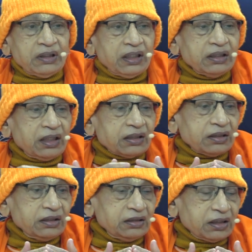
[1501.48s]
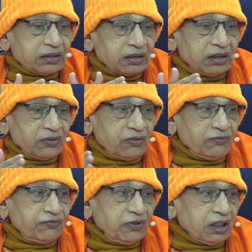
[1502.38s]
And that's it. Just like I don't
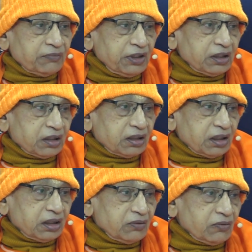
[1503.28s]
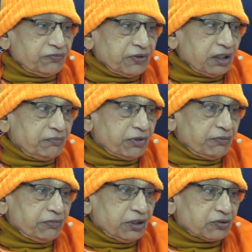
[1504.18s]
feel I am Indra, I don't feel I am
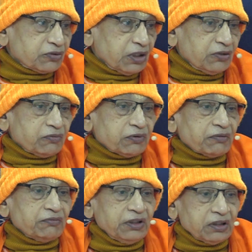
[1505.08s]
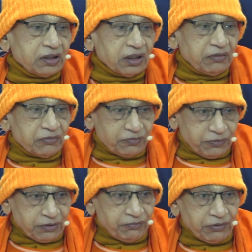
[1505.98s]
Brahman, so I have to become Indra, I must
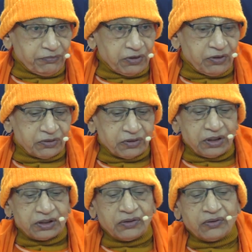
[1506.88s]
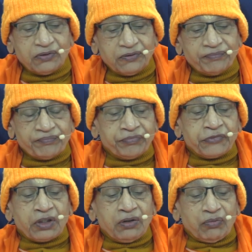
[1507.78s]
become Brahman also. No.
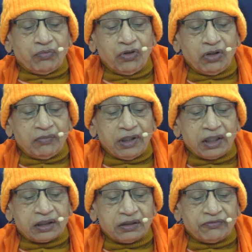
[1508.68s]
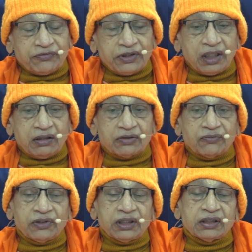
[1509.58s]
Moha matra vyavadhan. So
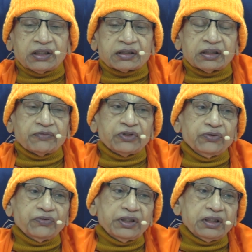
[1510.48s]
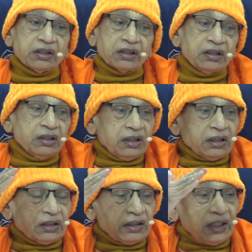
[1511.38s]
what is the distance between you and Indra?
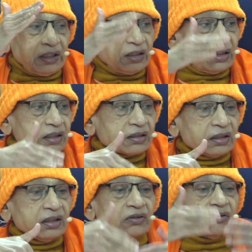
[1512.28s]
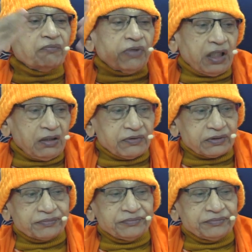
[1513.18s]
That is the distance of bhava.